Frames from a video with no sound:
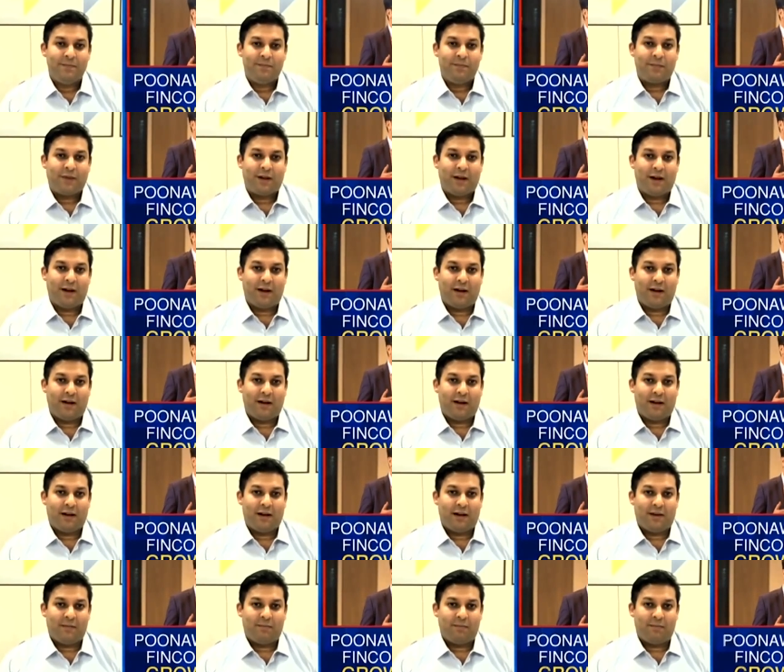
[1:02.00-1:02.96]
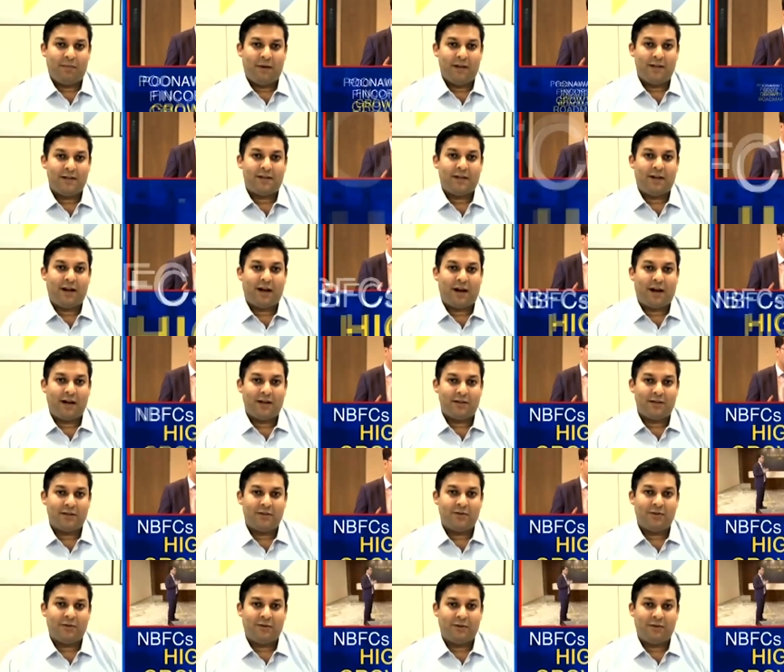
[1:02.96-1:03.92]
uh, uh, plays a
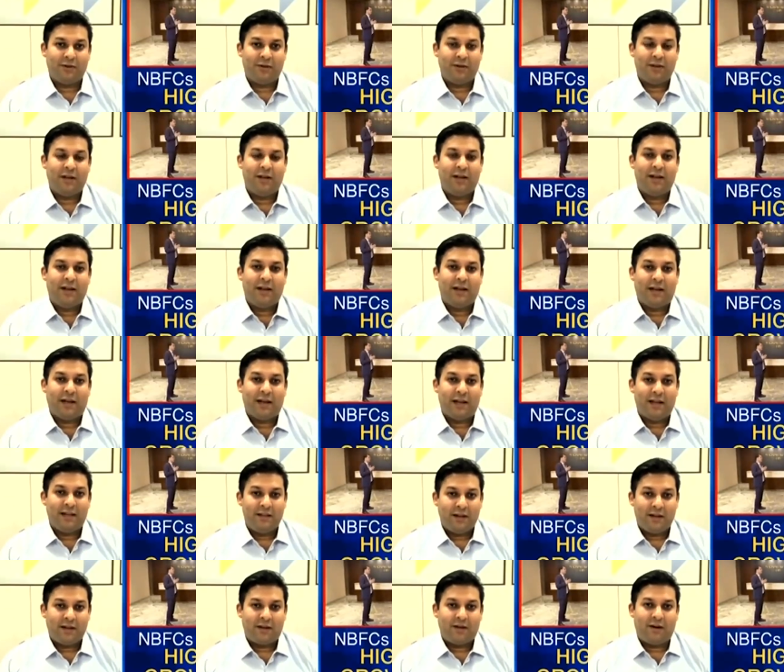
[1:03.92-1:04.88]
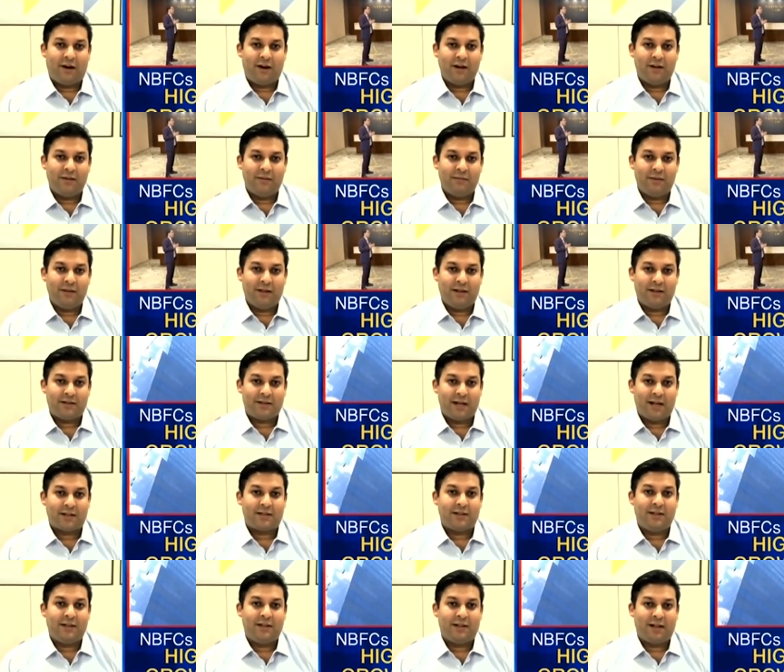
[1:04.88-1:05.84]
larger role in the economy, it's
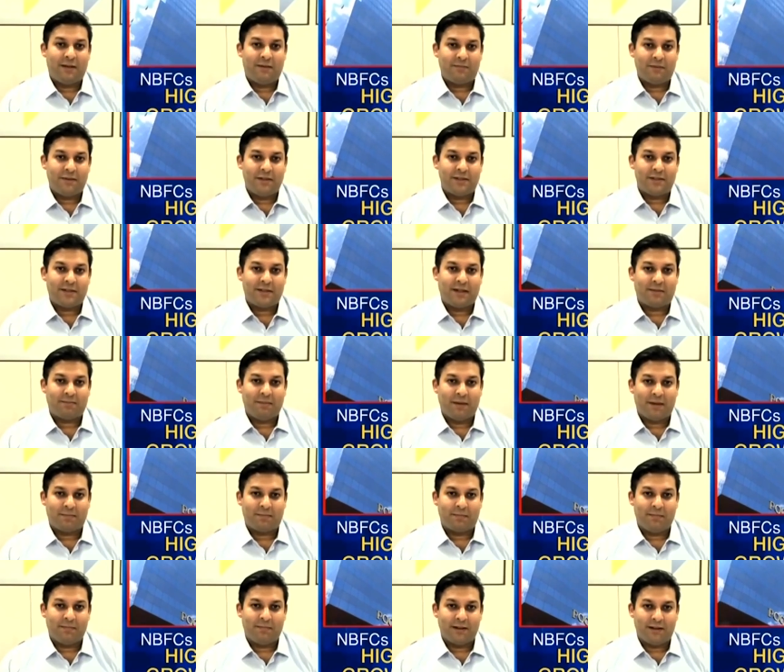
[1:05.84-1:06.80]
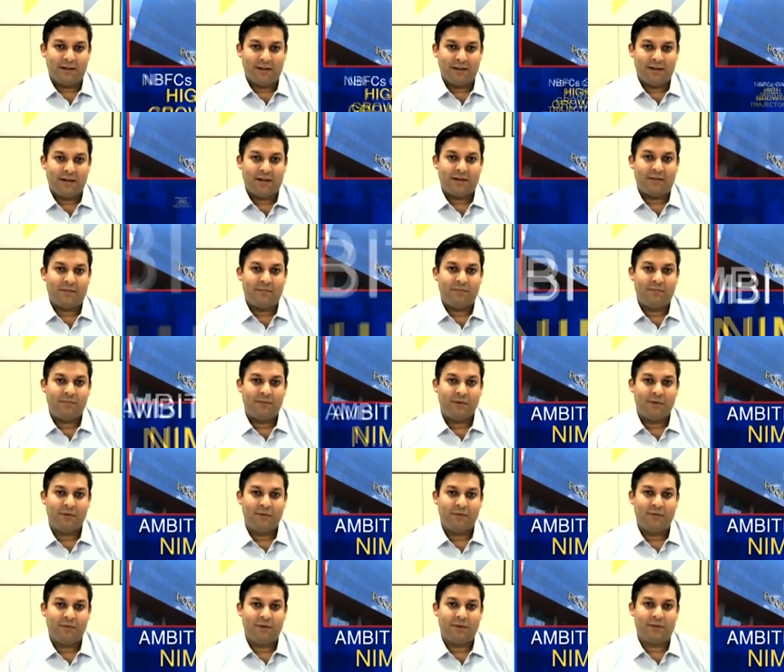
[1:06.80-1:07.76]
actually companies like MapmyIndia
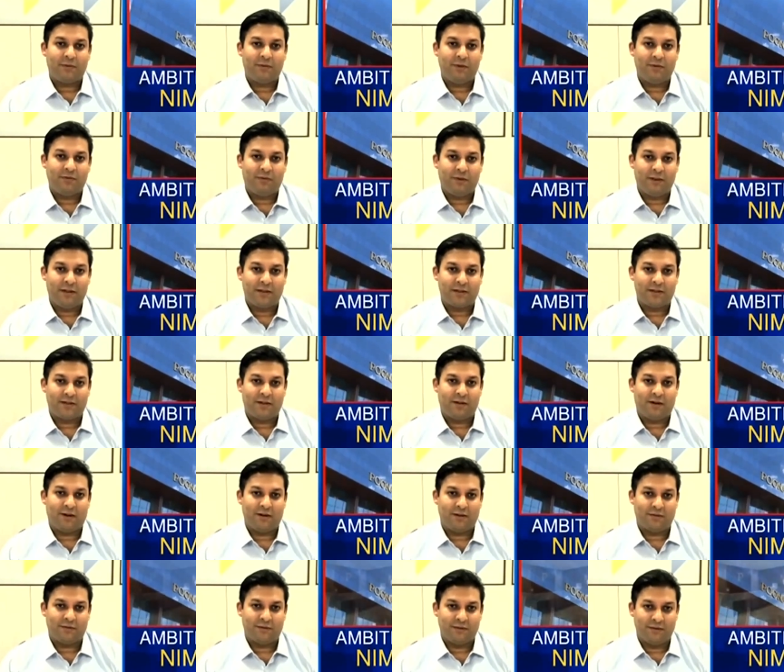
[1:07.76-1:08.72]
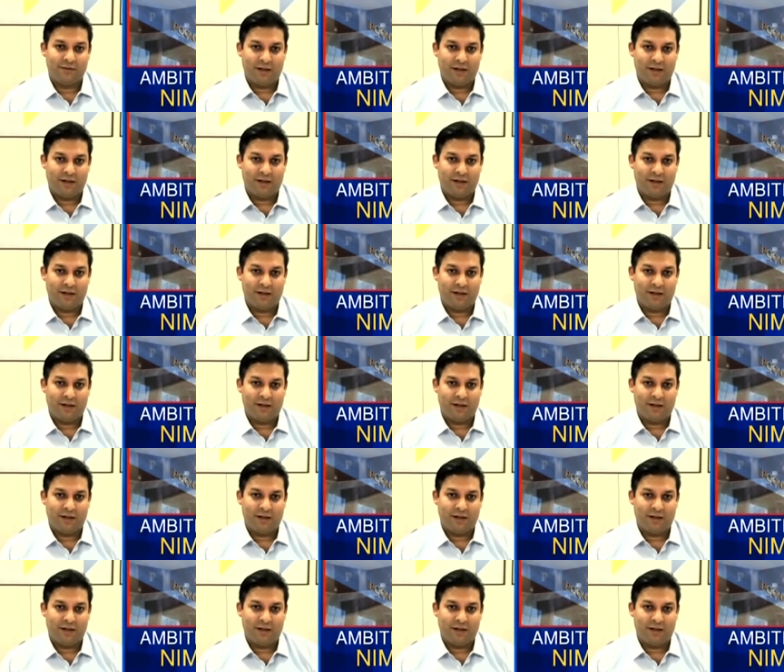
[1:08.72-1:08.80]
which will face a lot of,